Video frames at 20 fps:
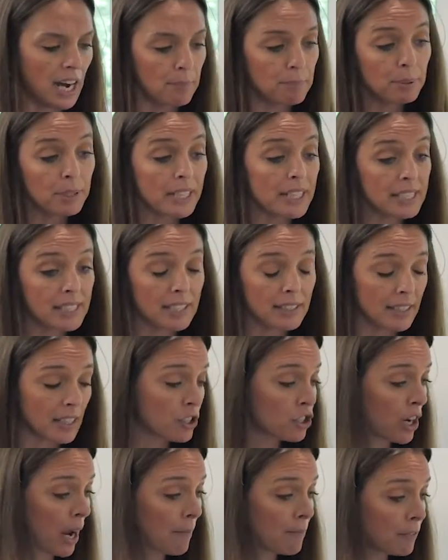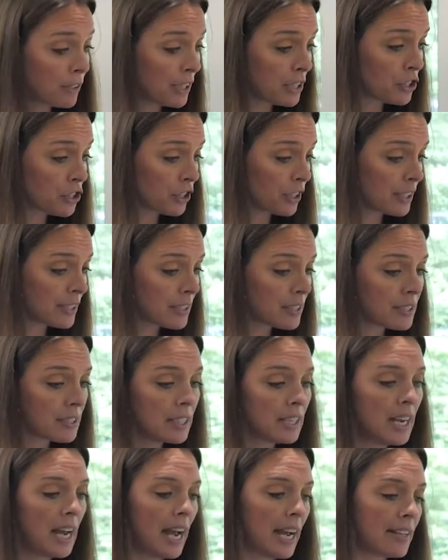place that they shop for insurance.
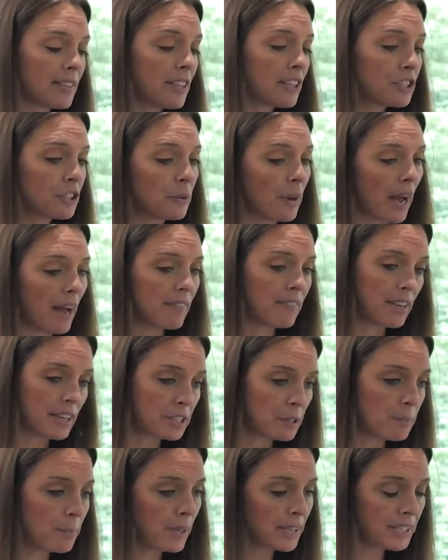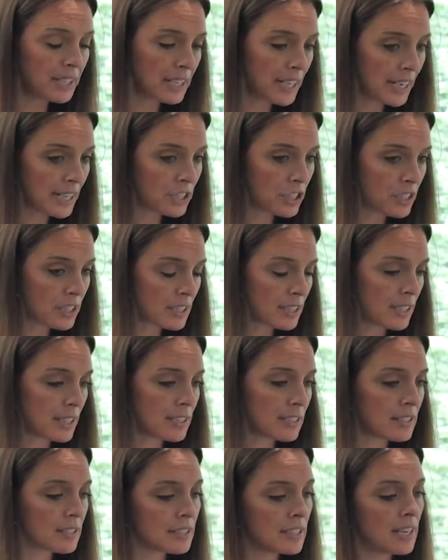And then you have independent
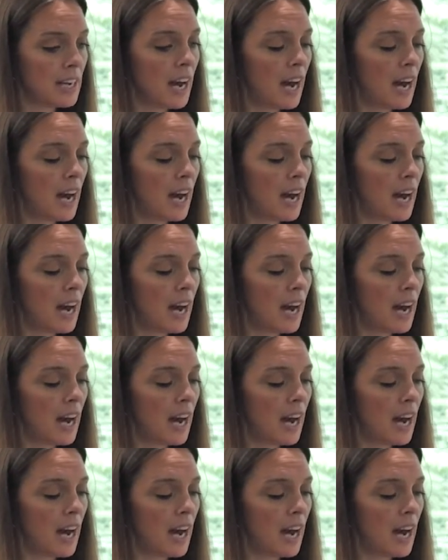agencies.